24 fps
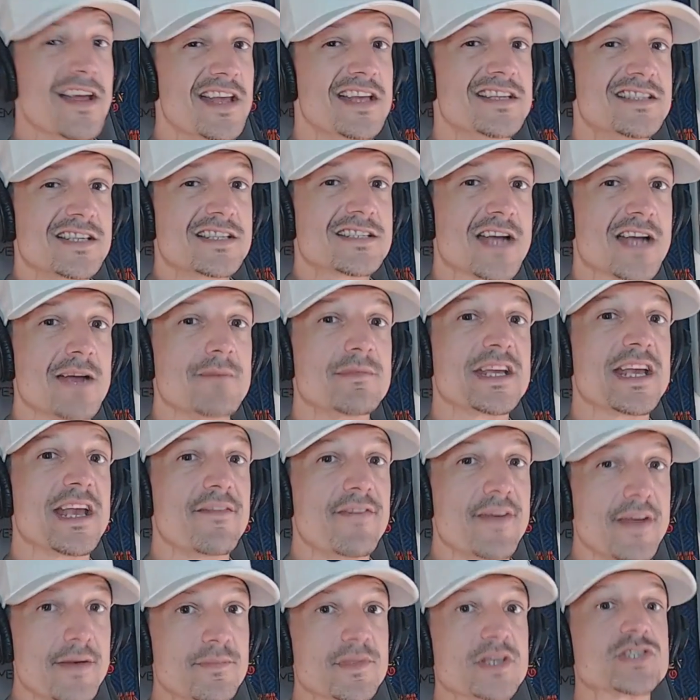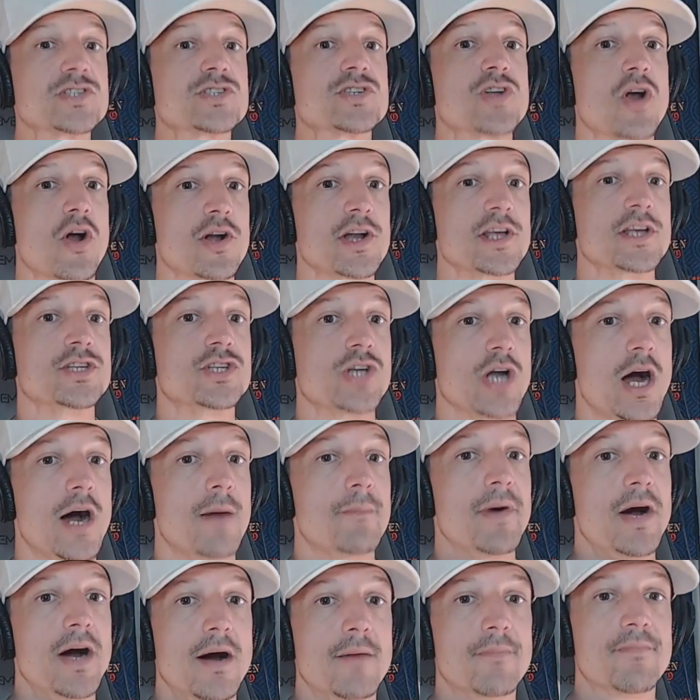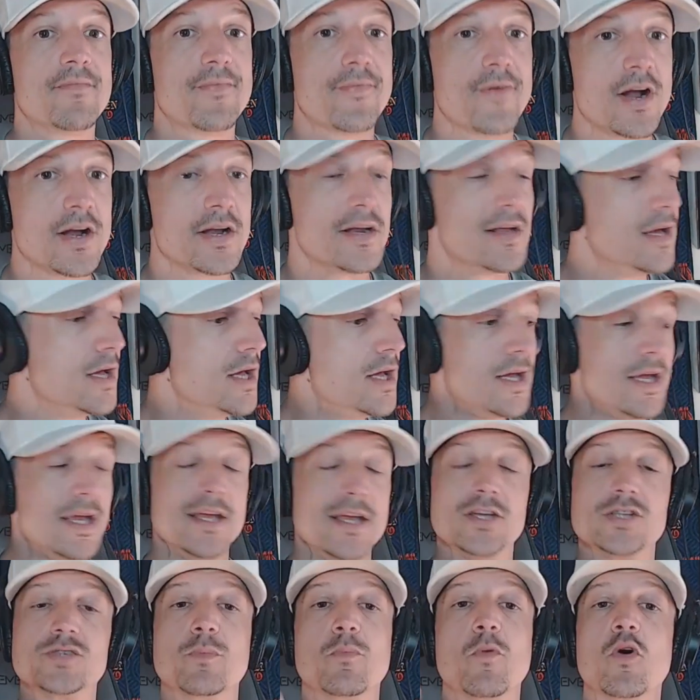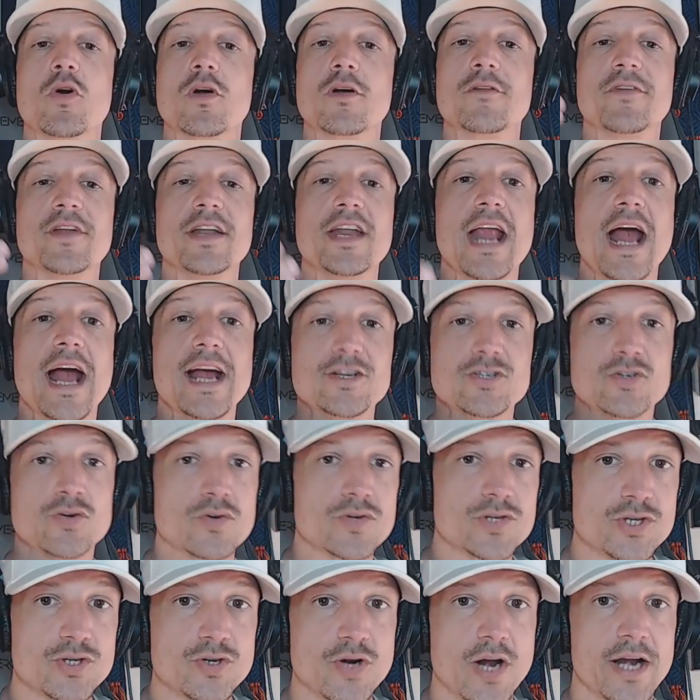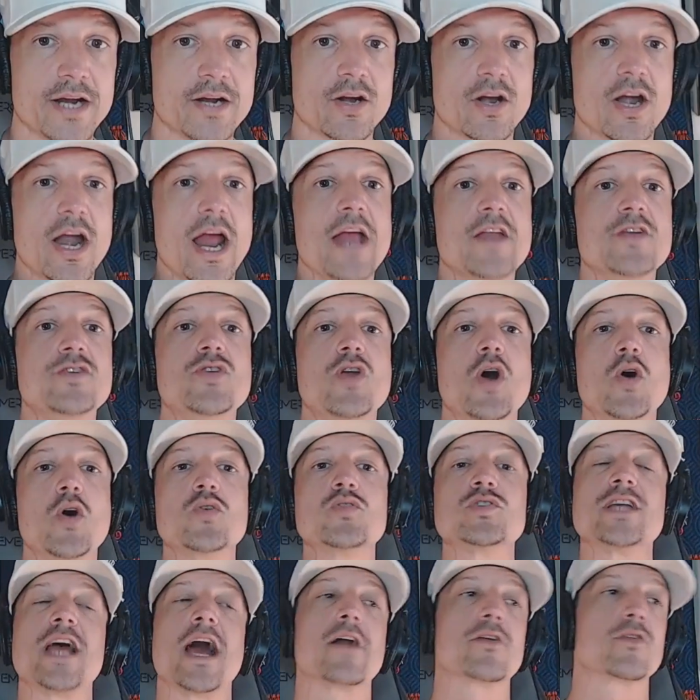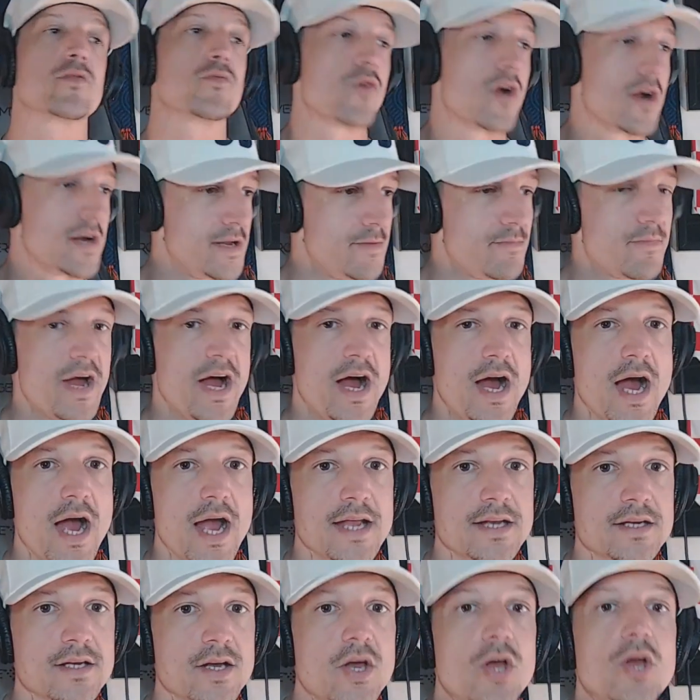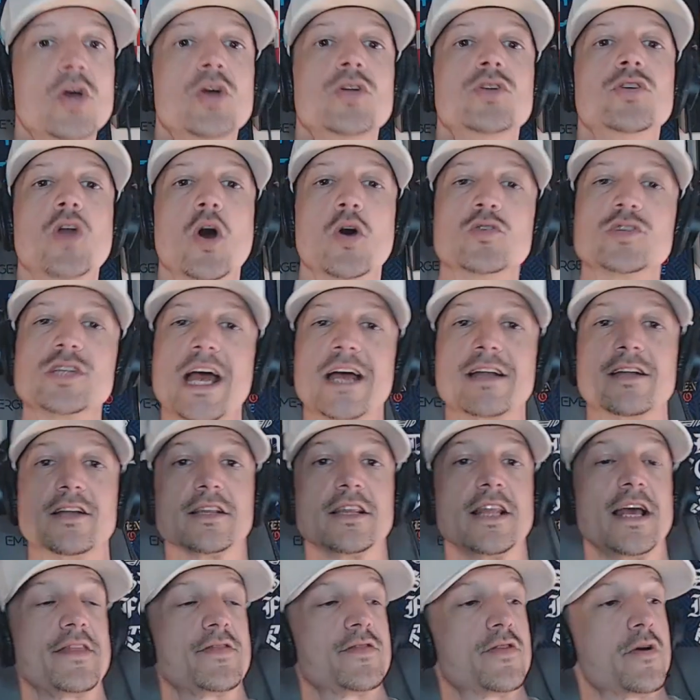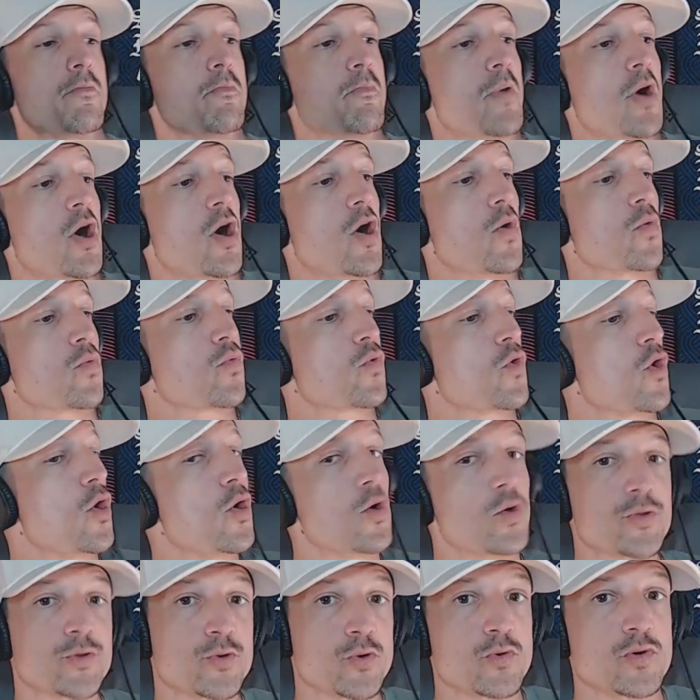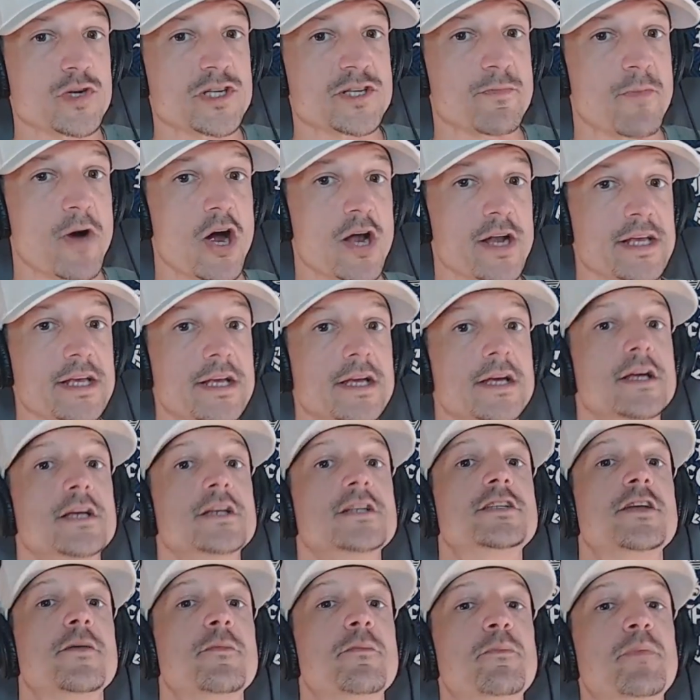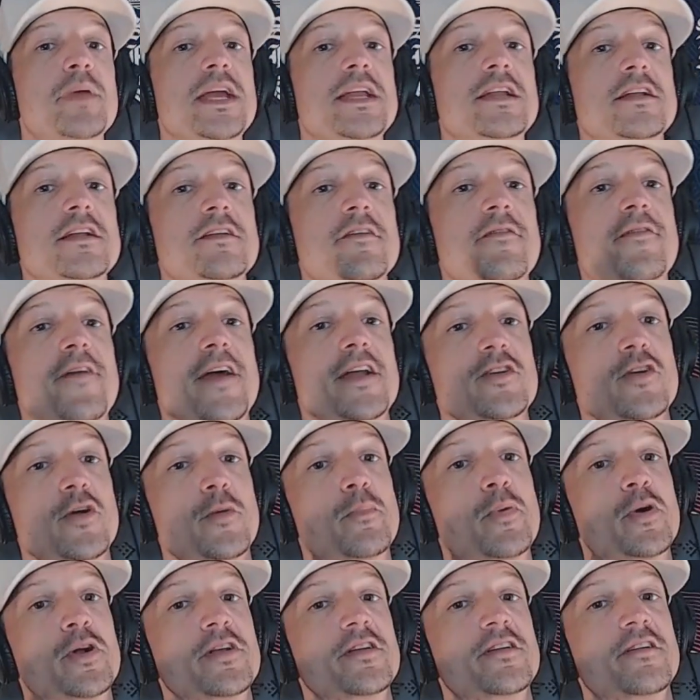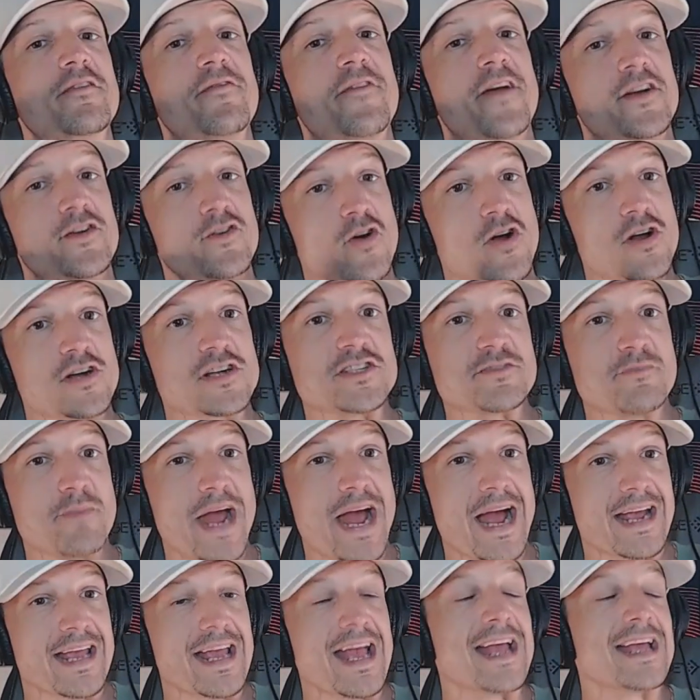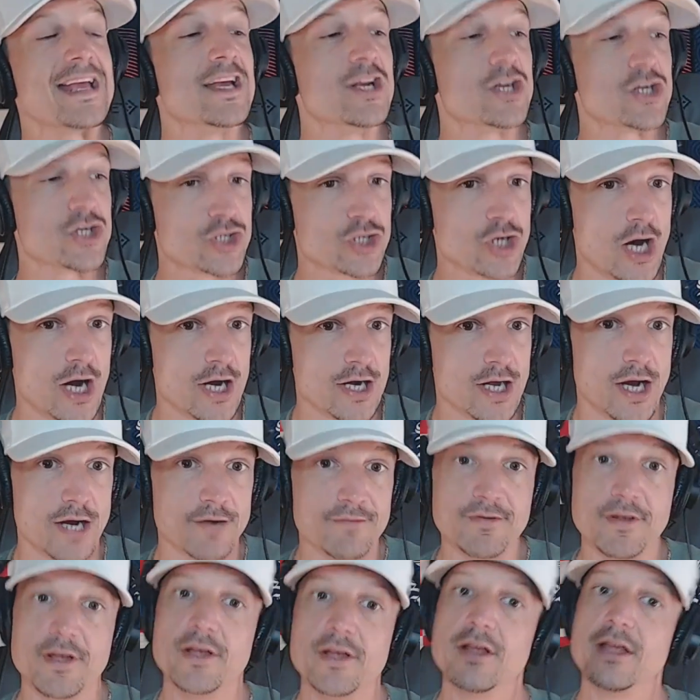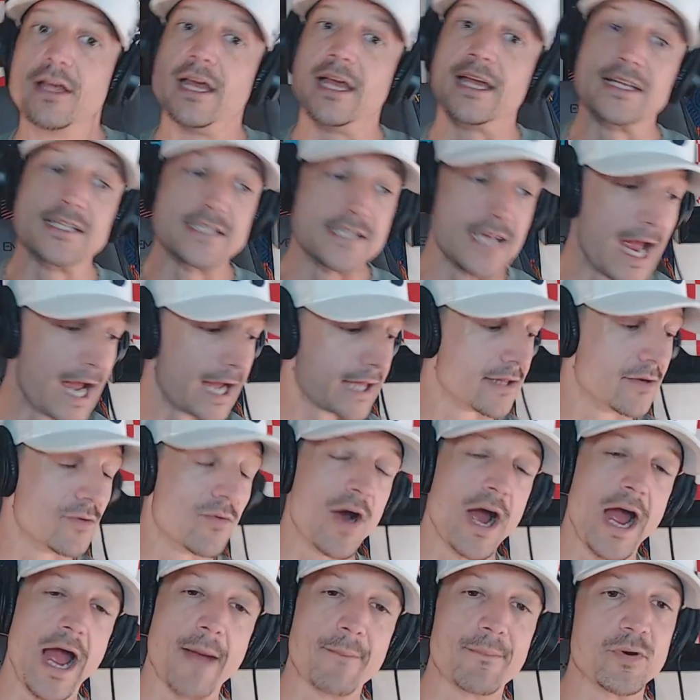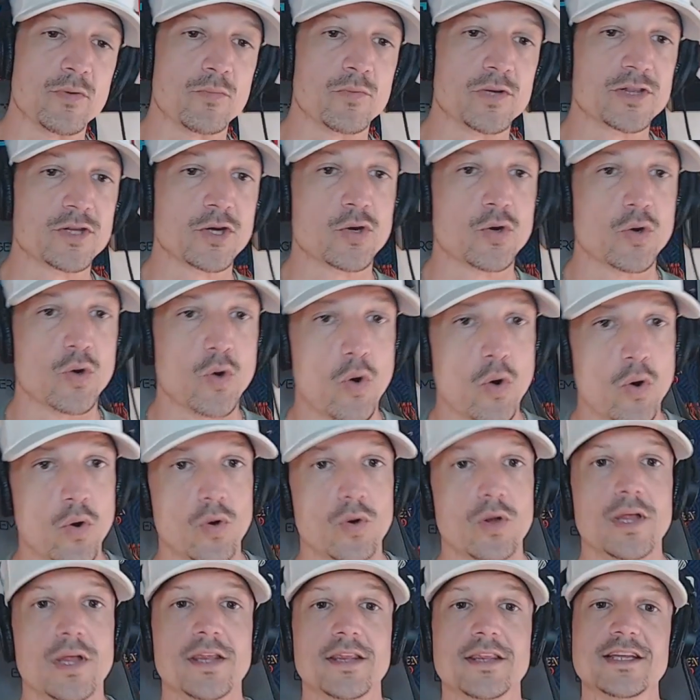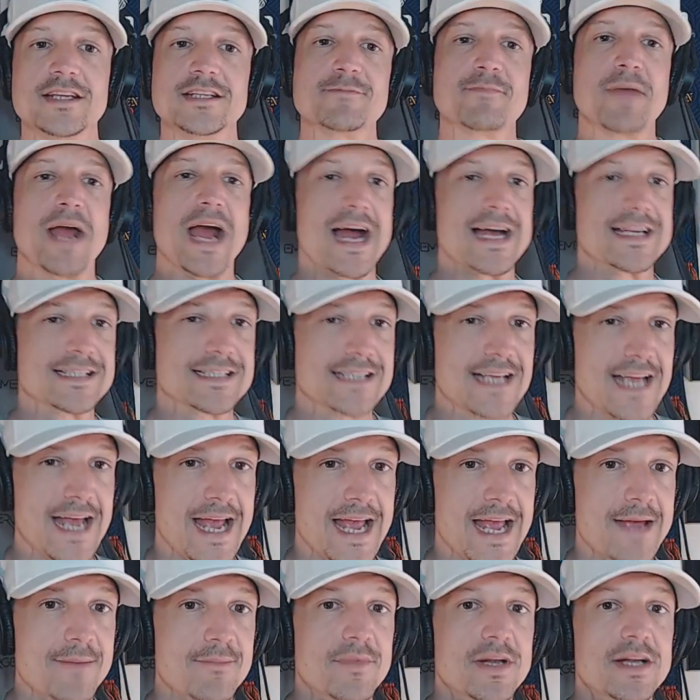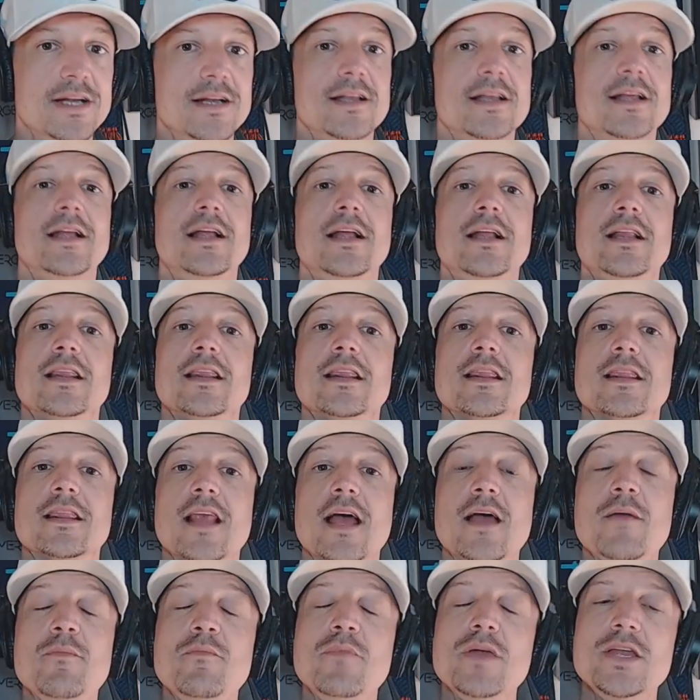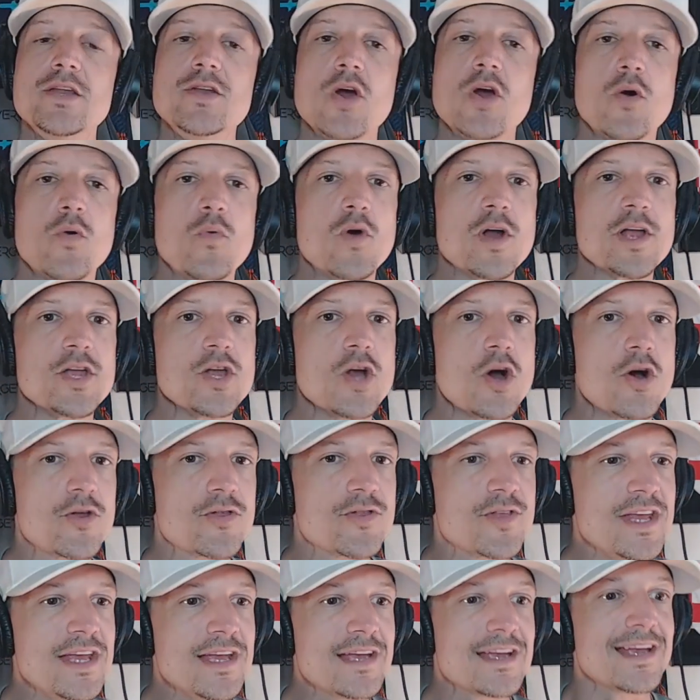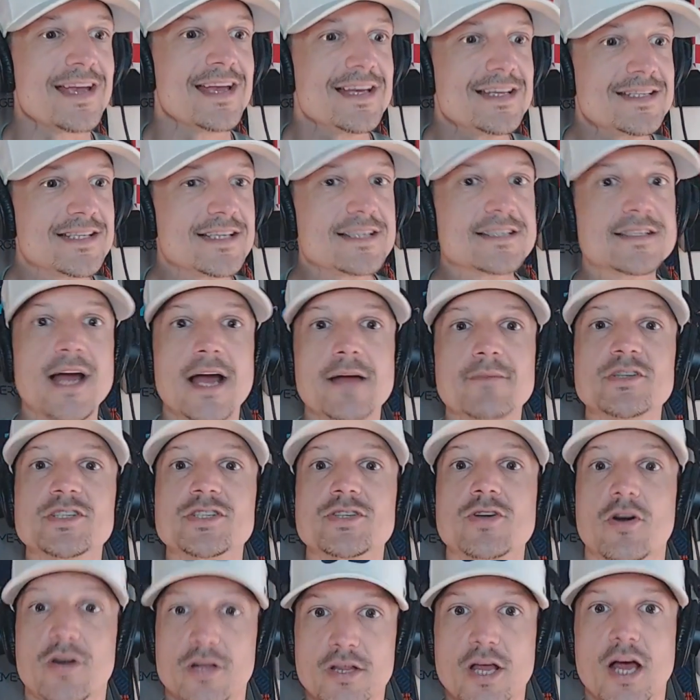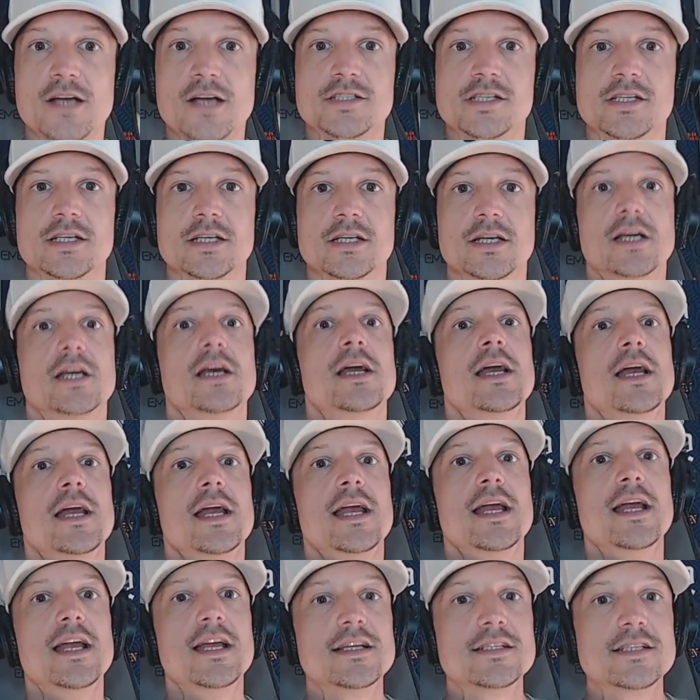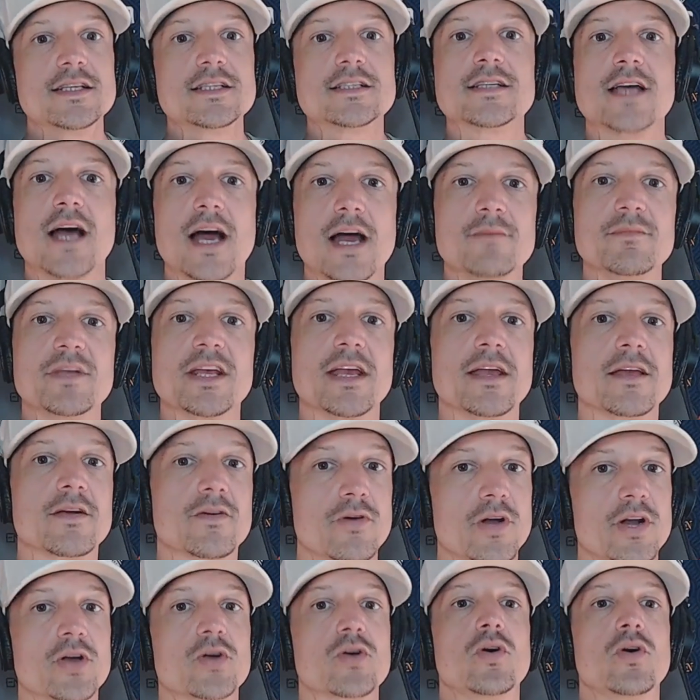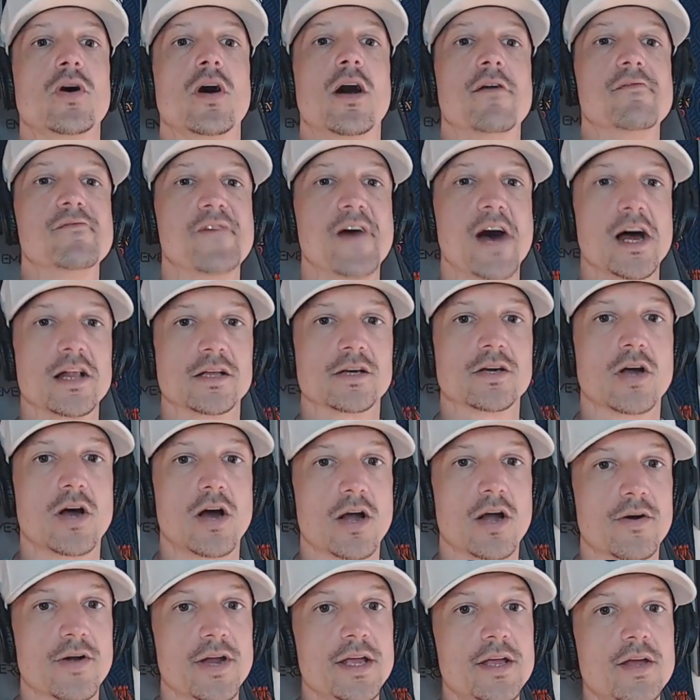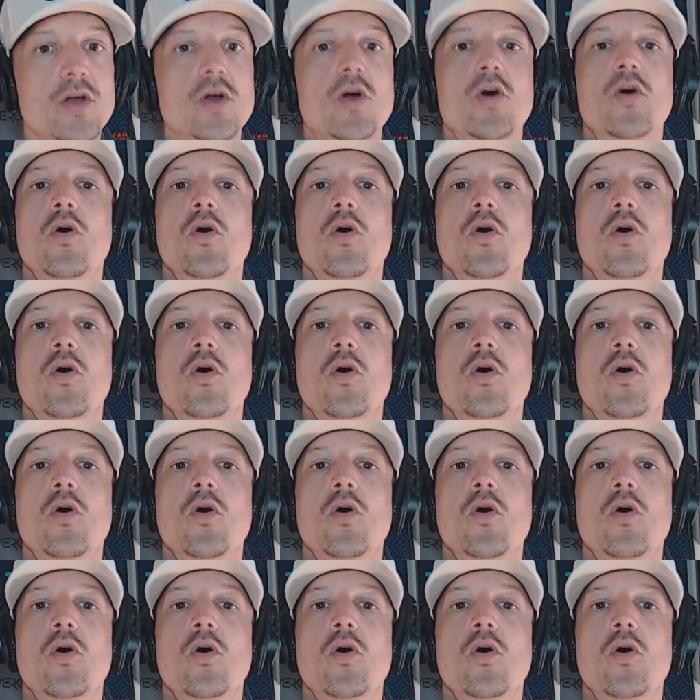Is it time to give him the starting job up front? He is more of a natural striker and knows how to run in behind, knows how to let the ball roll through his body to beat a defender and put a defender on his back and get a shot off. Exactly what happened with the goal this past game. Let me know what y'all think. Is it time to start Iloski? Is it time to get critical on Valakari?